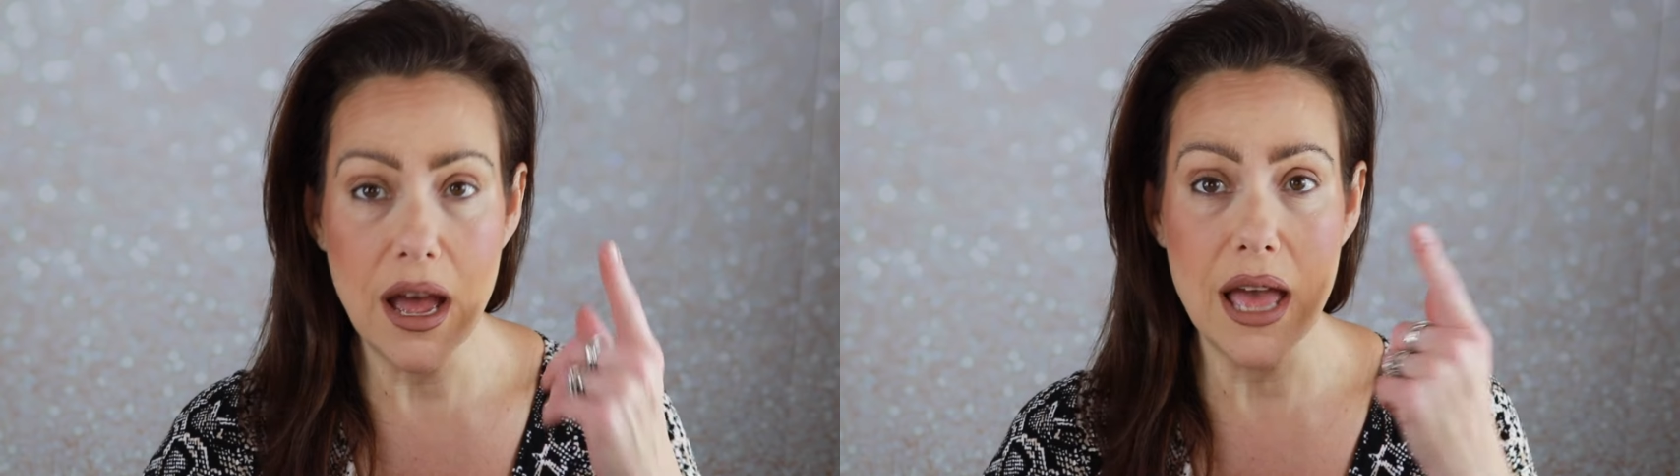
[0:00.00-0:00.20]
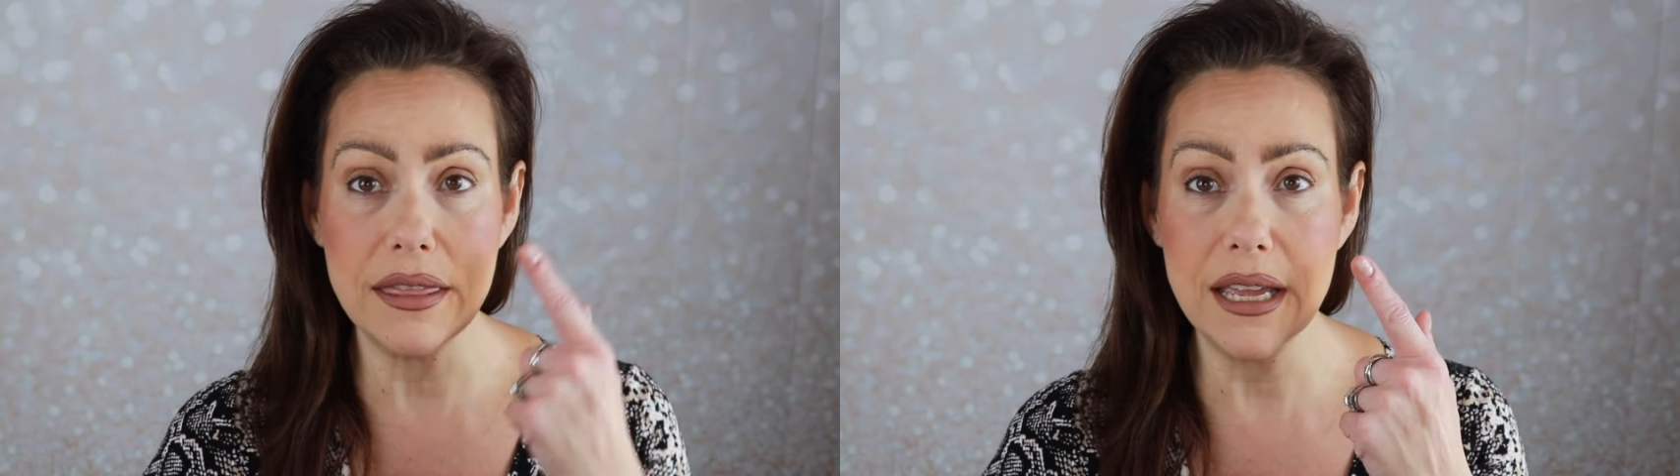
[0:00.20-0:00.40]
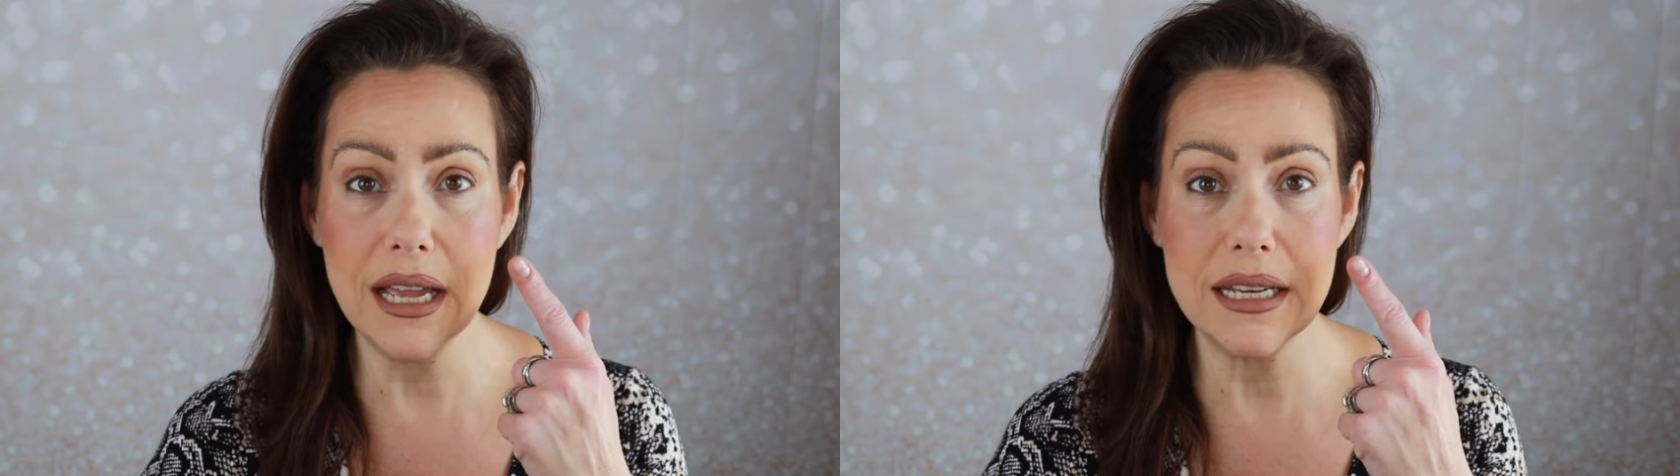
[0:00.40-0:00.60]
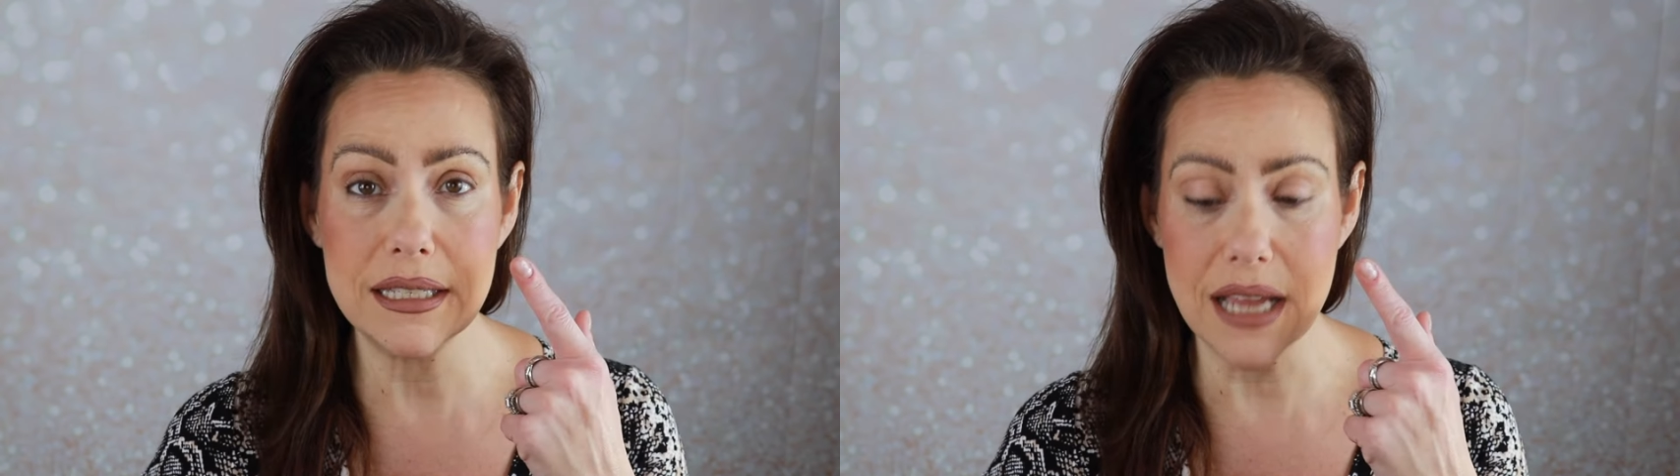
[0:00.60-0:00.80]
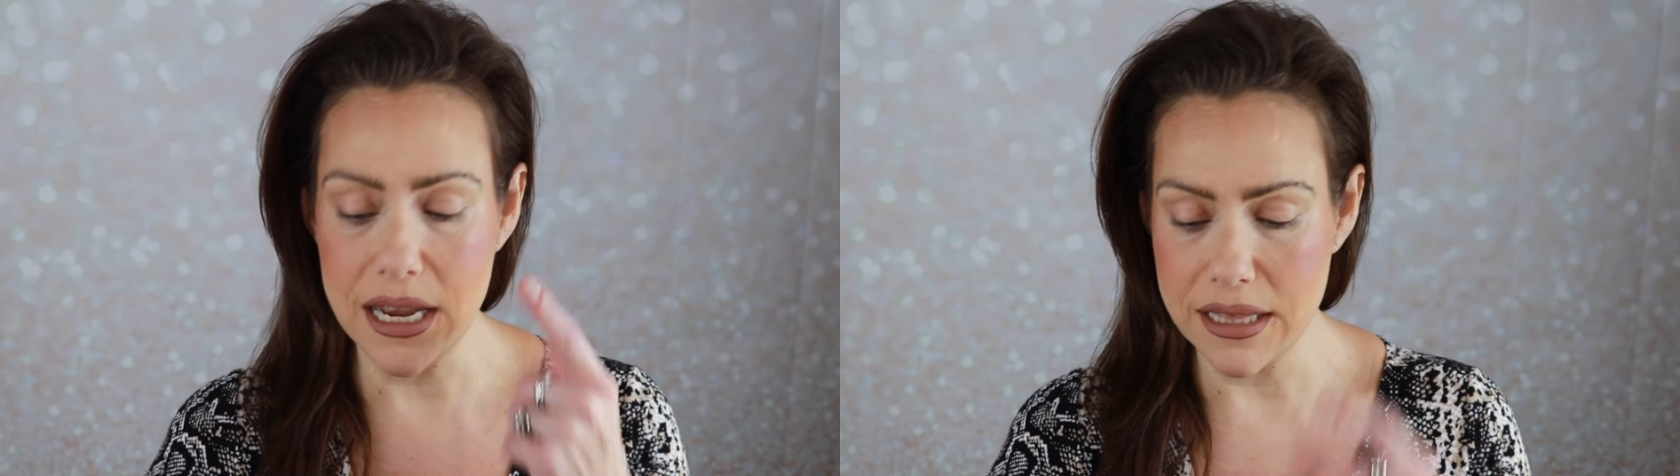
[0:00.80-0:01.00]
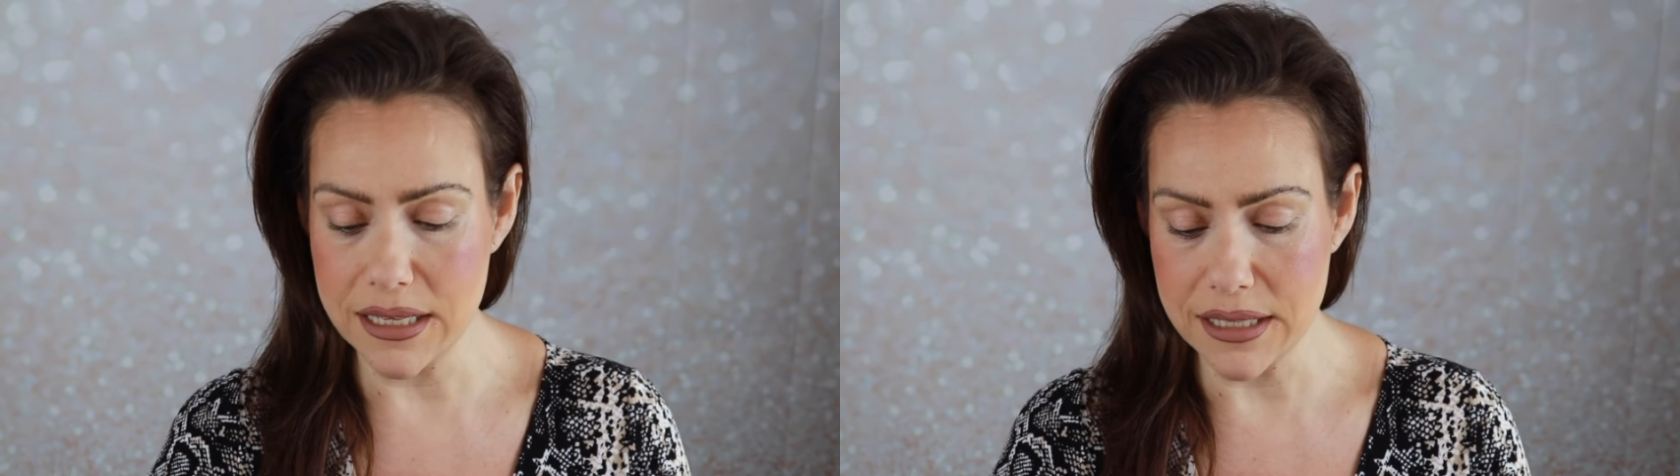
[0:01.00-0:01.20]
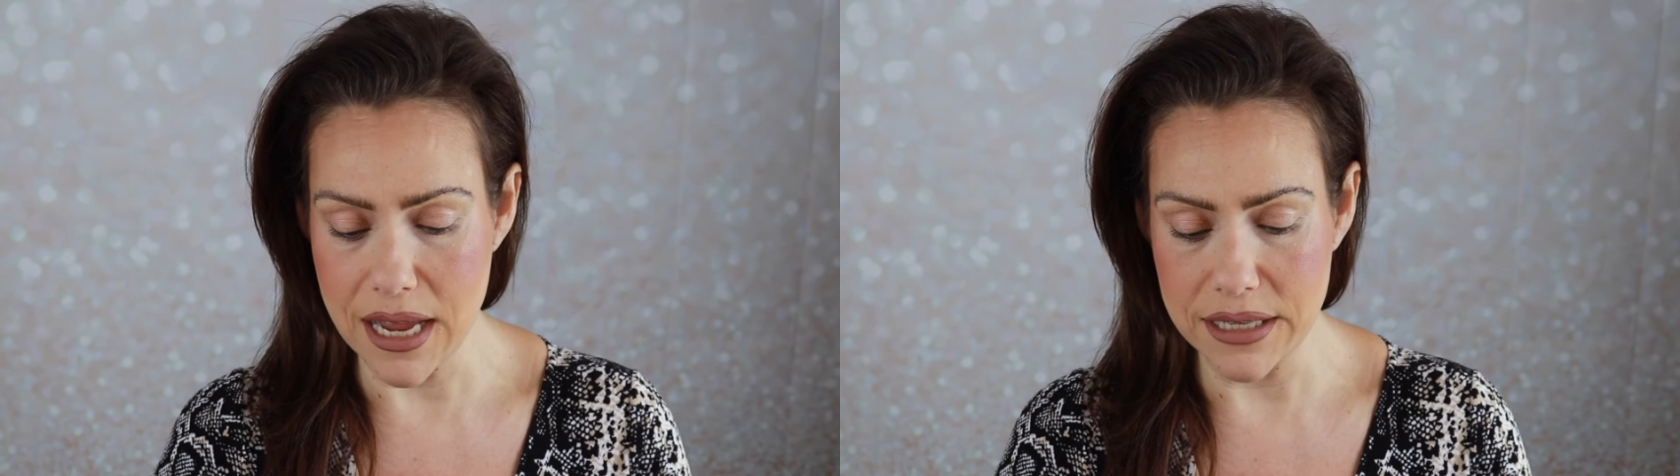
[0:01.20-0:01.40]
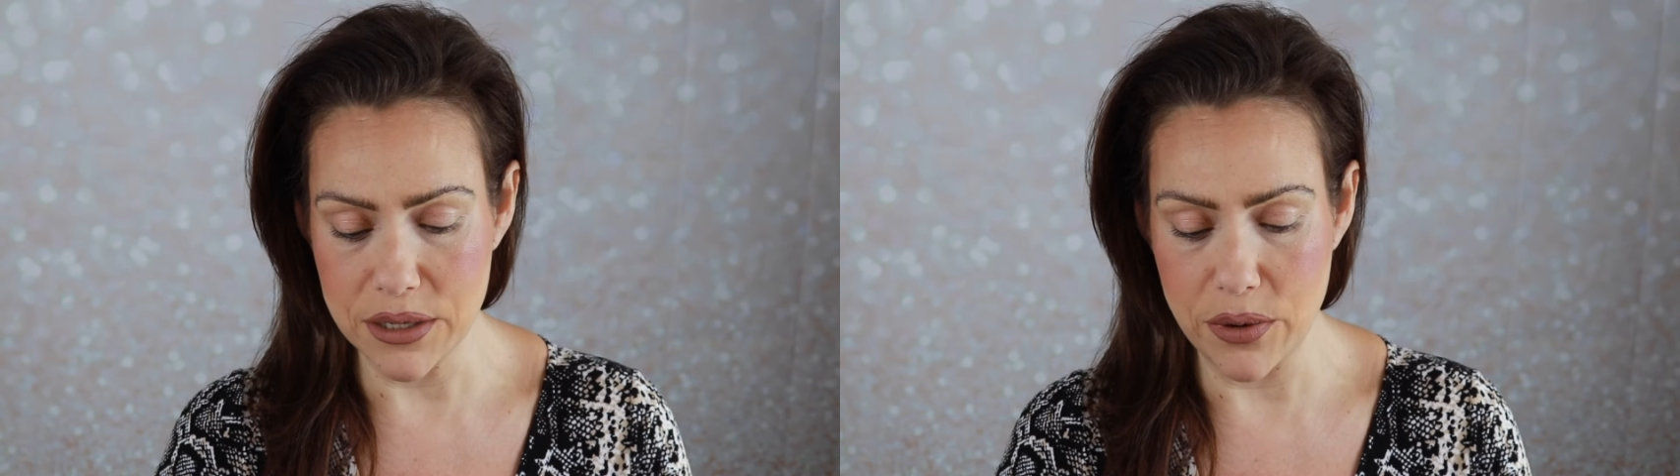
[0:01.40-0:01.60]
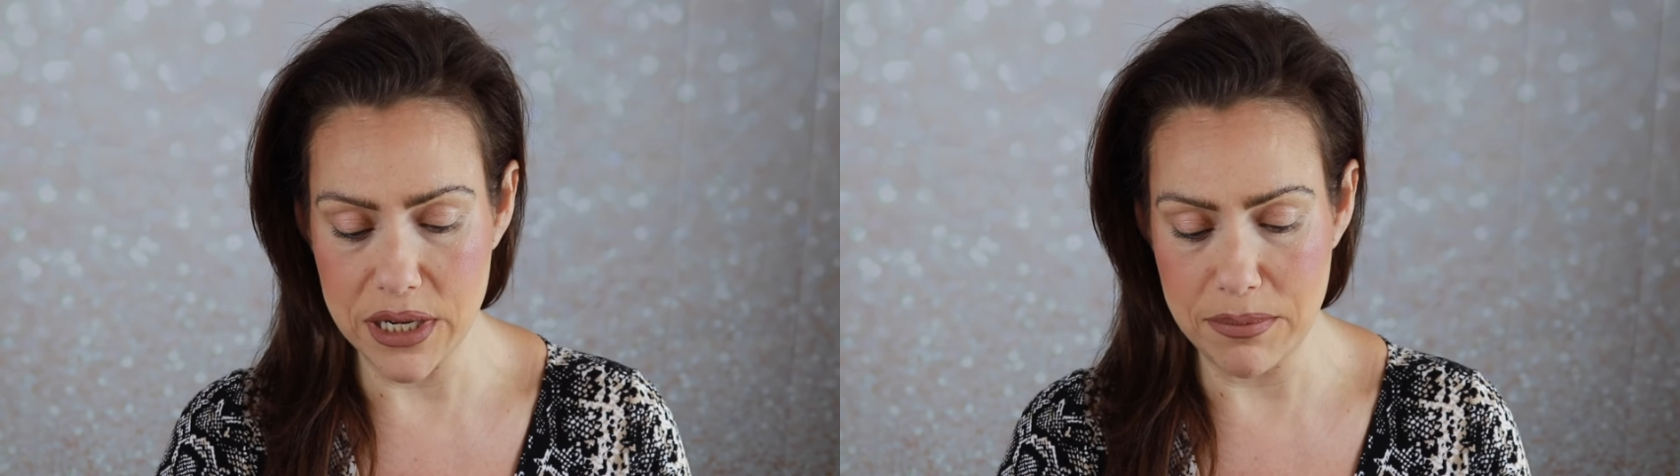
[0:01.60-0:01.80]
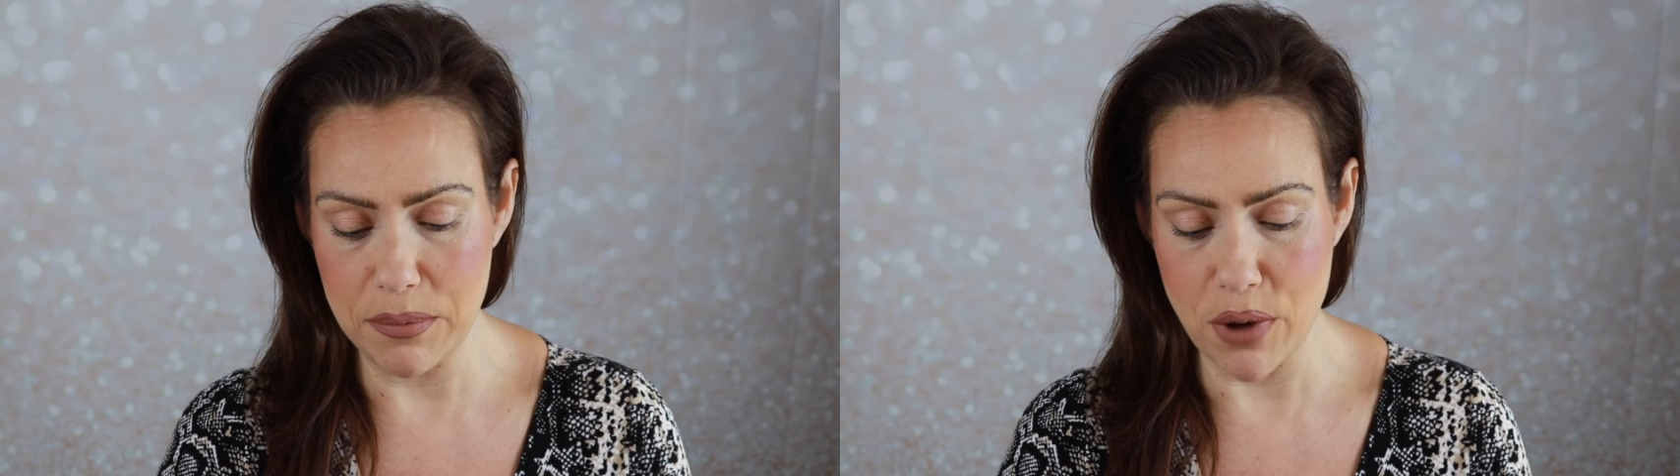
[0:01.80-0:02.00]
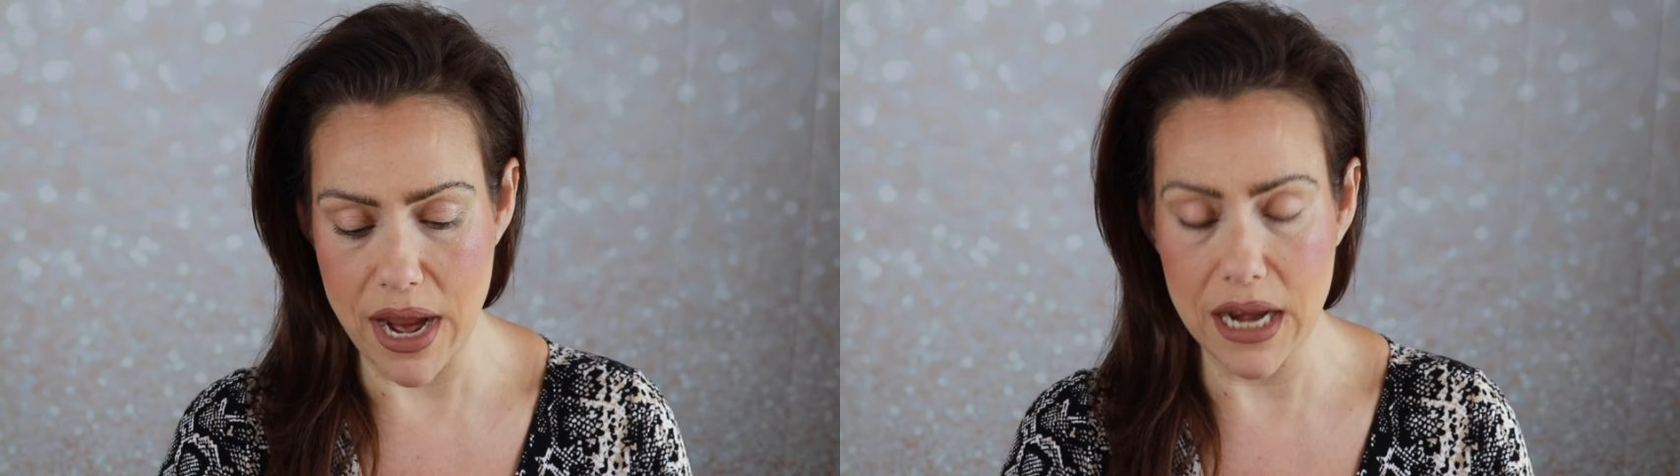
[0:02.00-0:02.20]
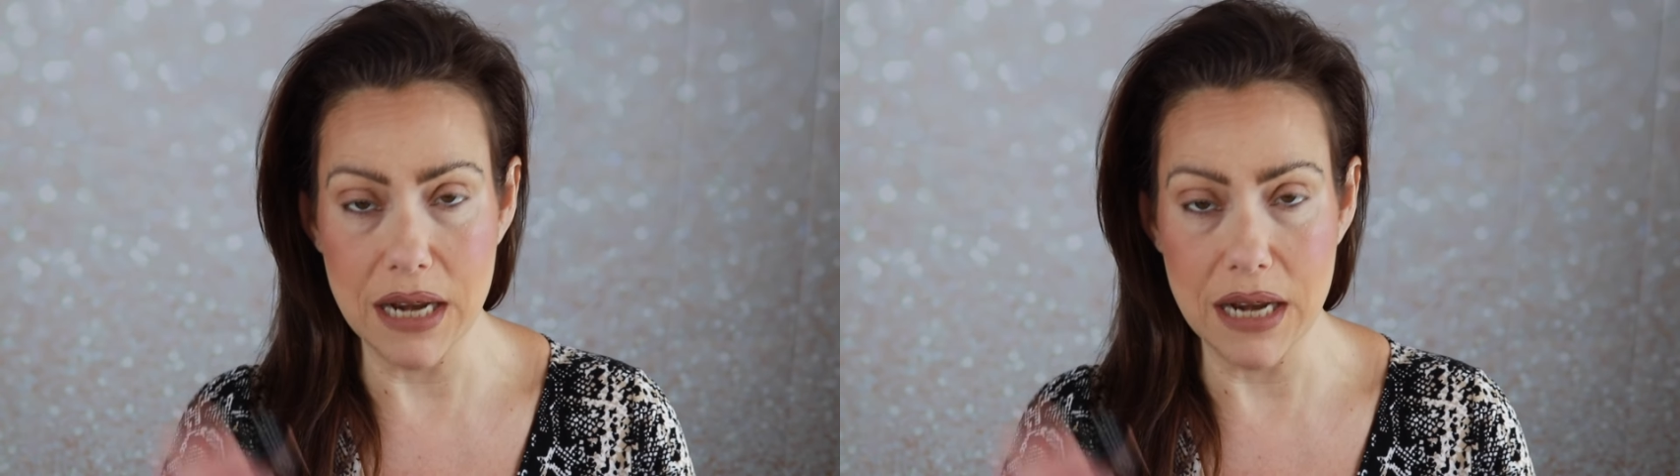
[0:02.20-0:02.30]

I think I decided this eye is going to be bright,